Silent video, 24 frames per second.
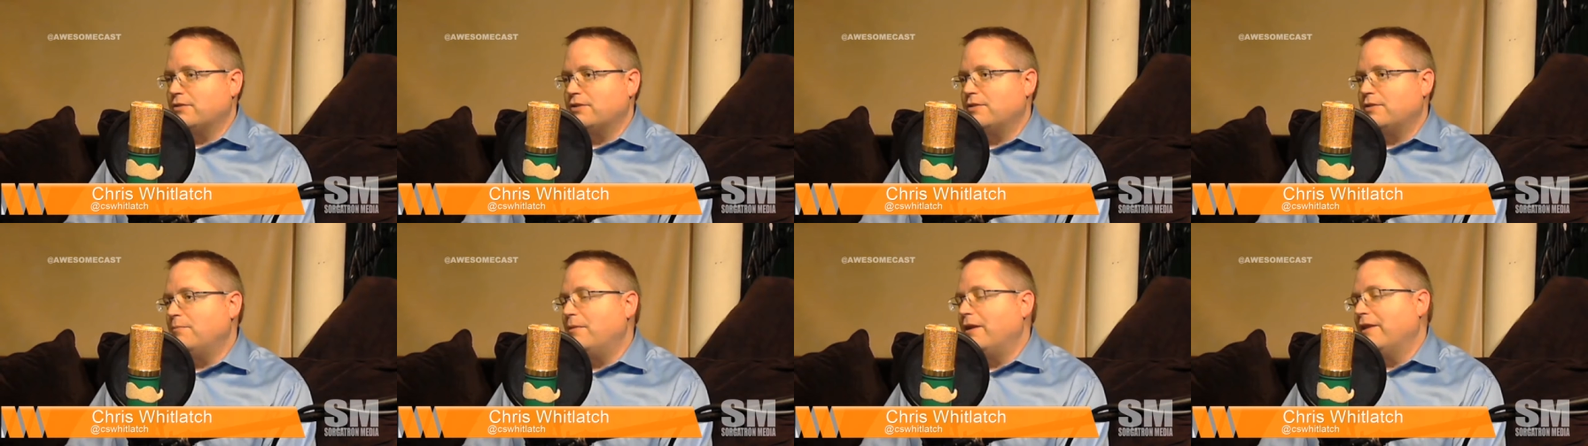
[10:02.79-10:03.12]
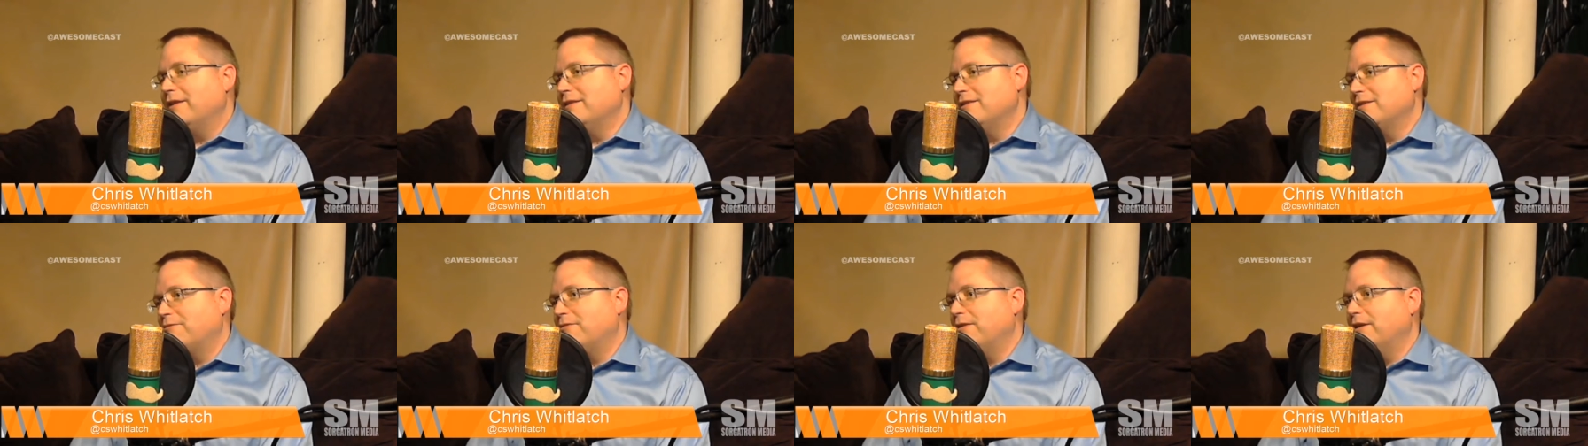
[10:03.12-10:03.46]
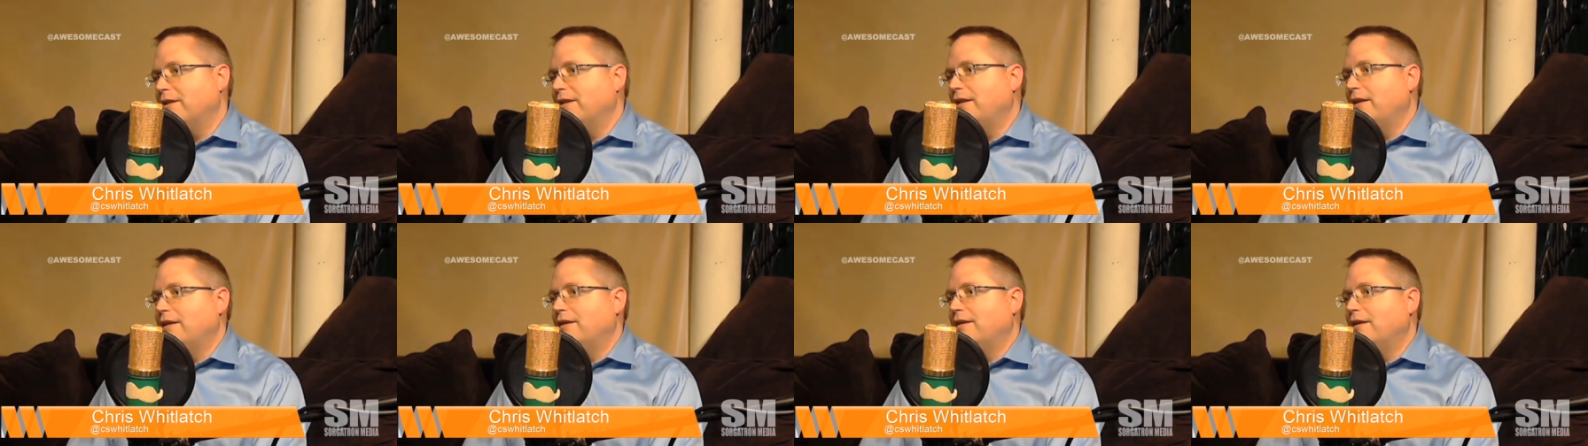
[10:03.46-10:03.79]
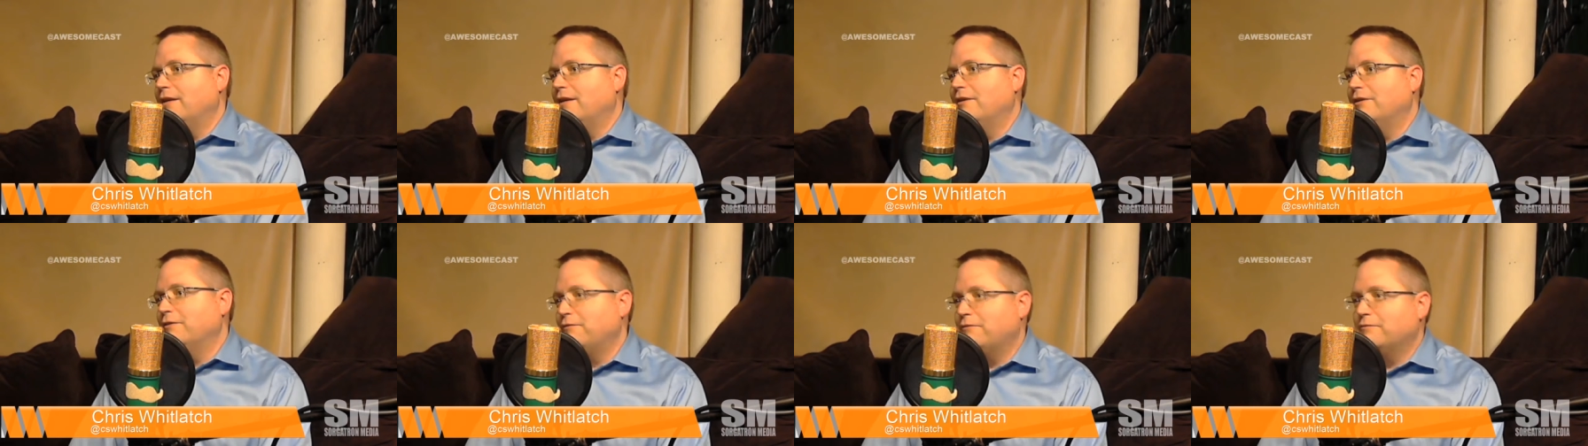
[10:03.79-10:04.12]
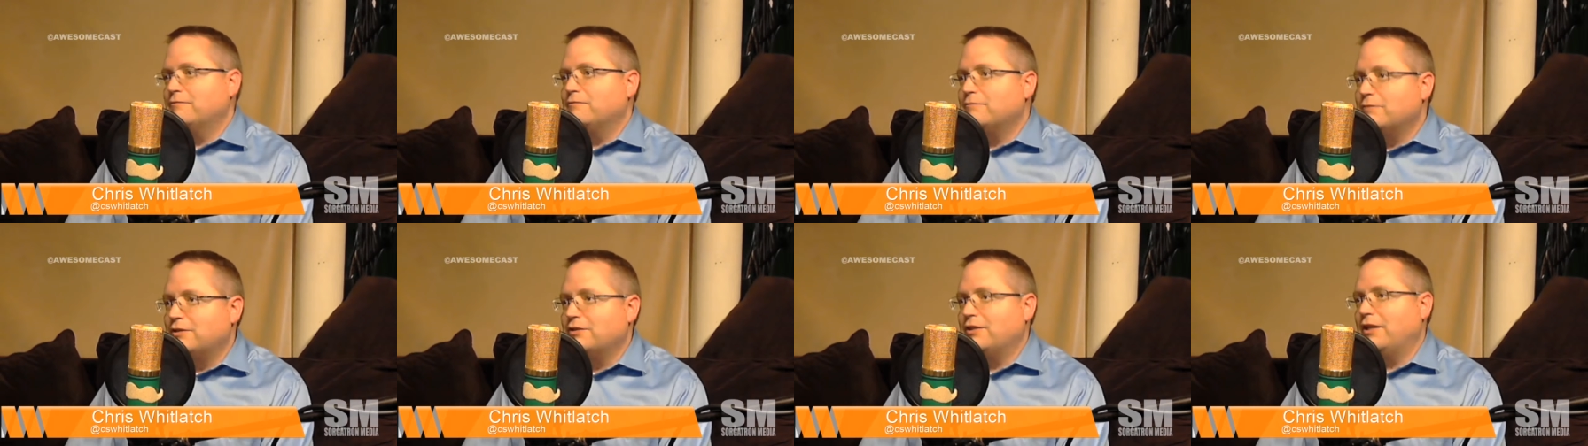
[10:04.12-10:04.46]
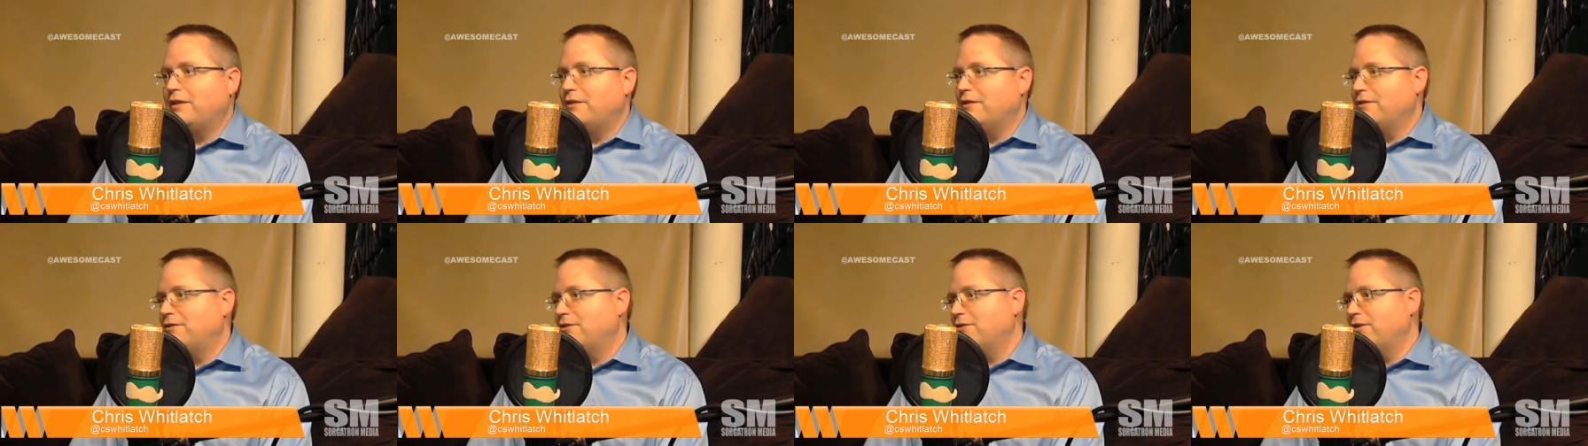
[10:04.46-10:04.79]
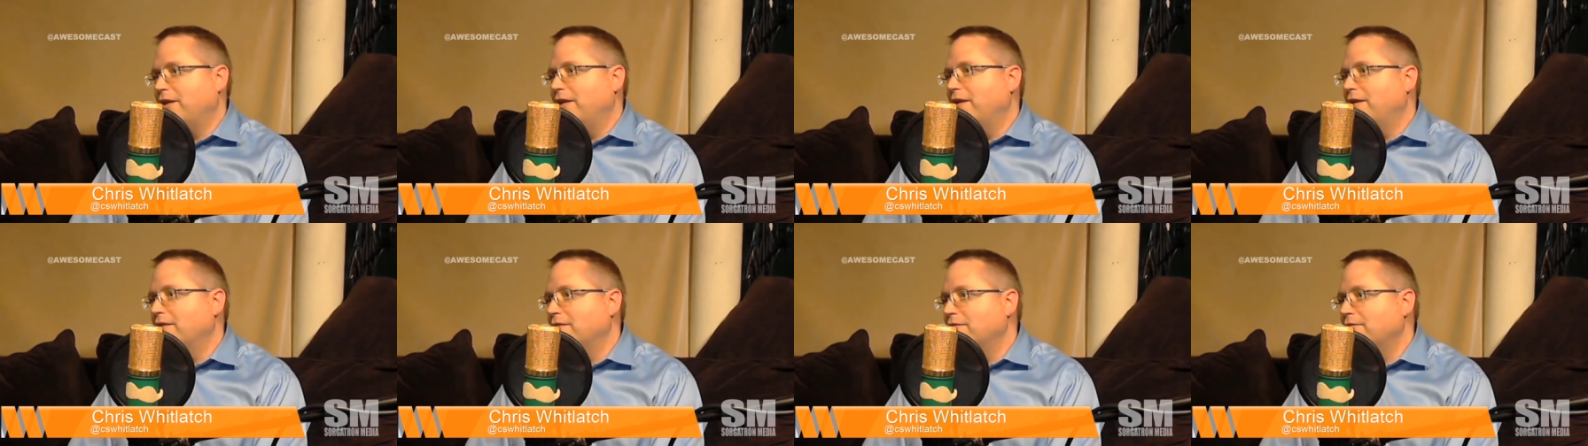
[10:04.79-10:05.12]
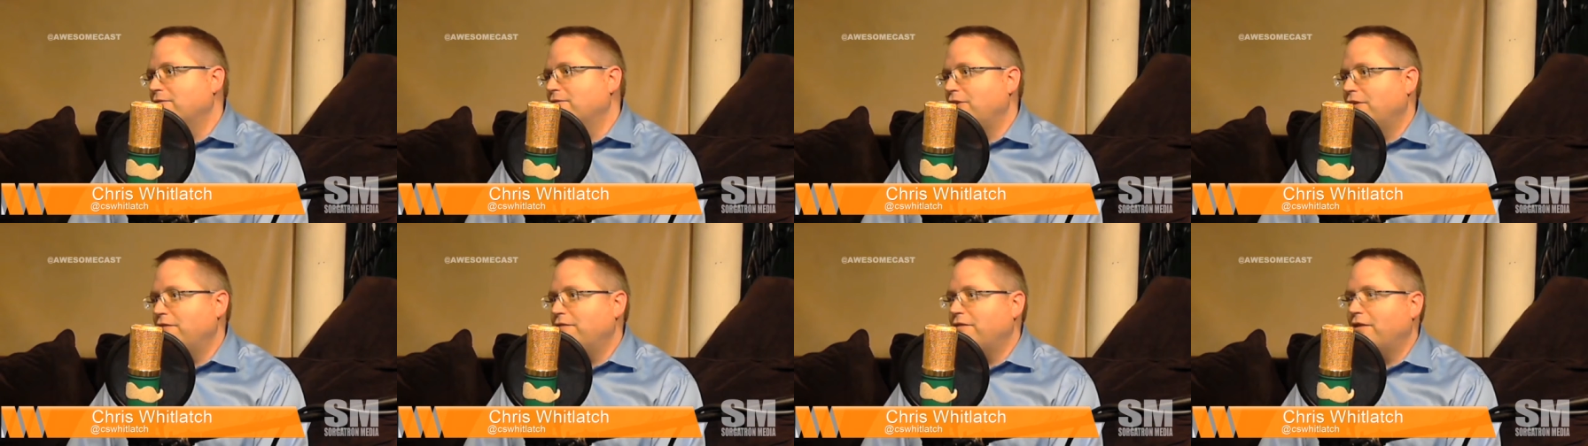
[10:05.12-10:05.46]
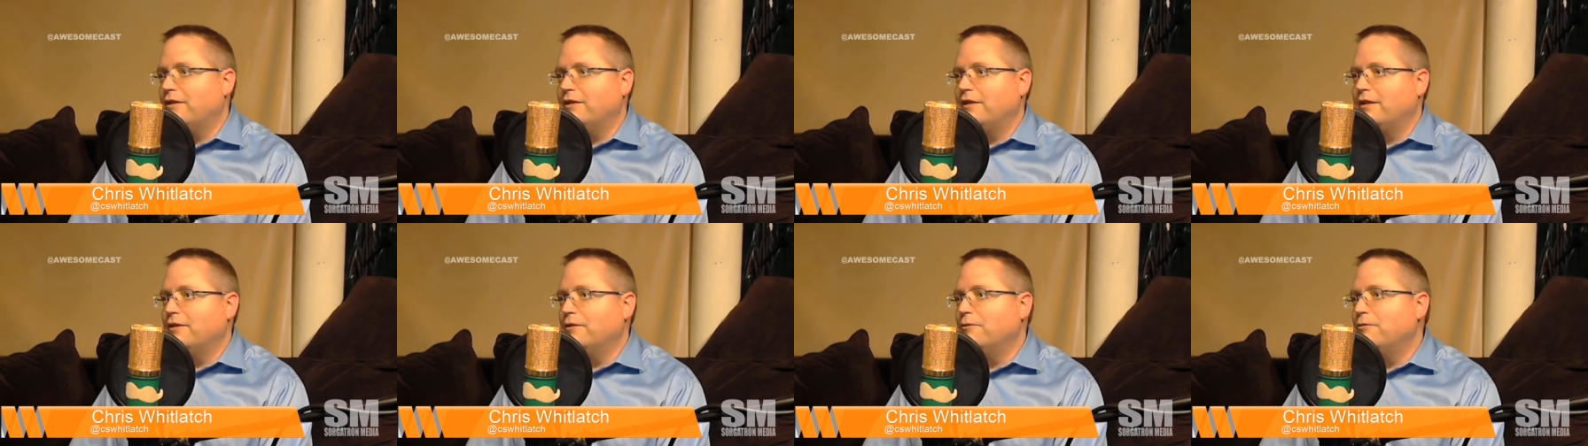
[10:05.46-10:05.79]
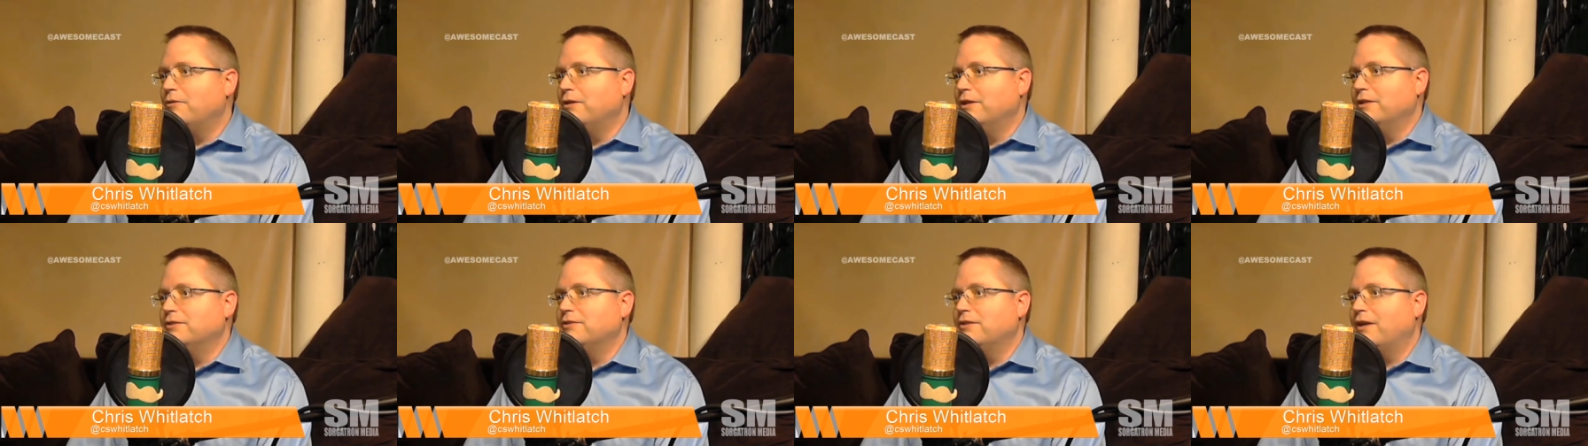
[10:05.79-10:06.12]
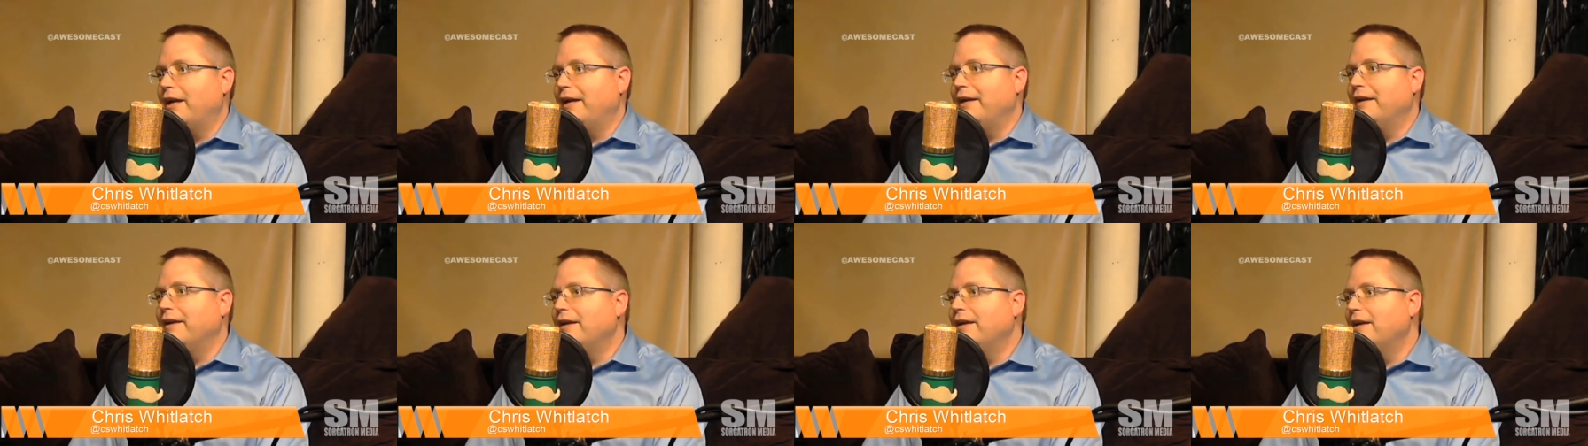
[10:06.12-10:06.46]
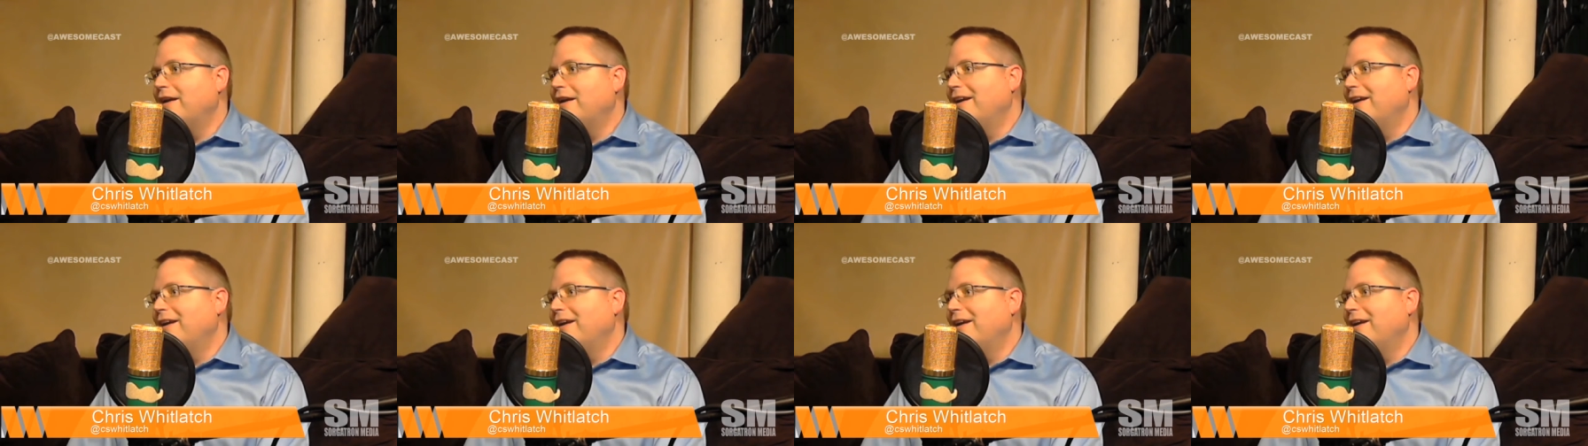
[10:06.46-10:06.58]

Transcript: once a month, is it really, you know, it's like the tree falling in the woods, right?